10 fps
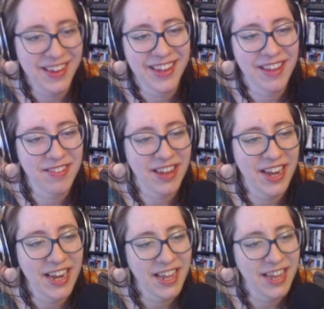He's a
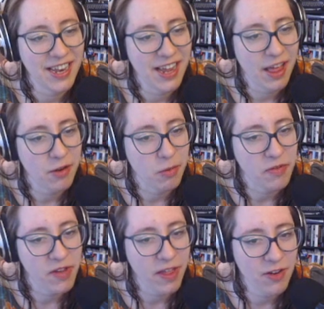Canadian
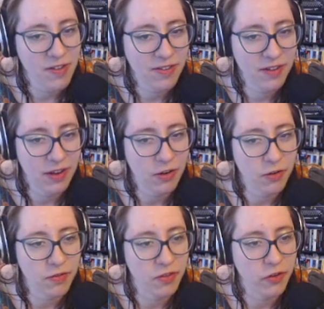ethnomusicologist,
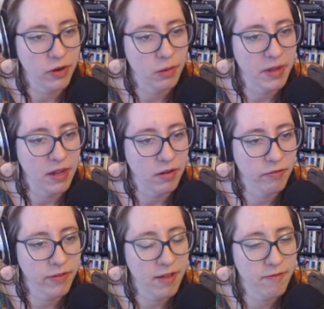introduced the term in
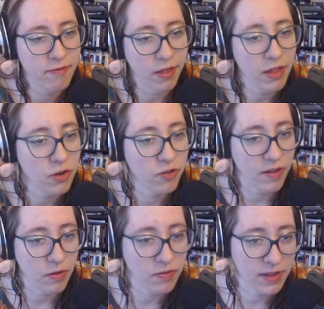5 Village
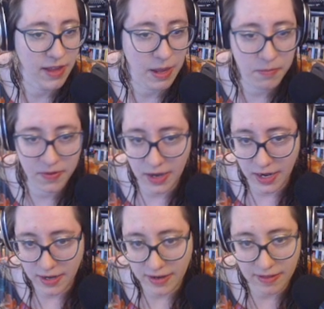Soundscapes in
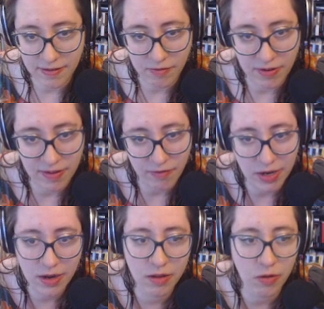
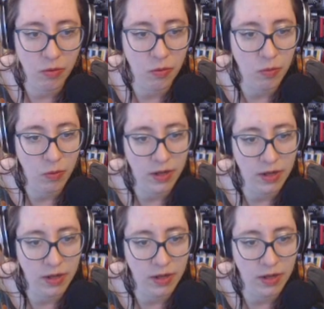1977, who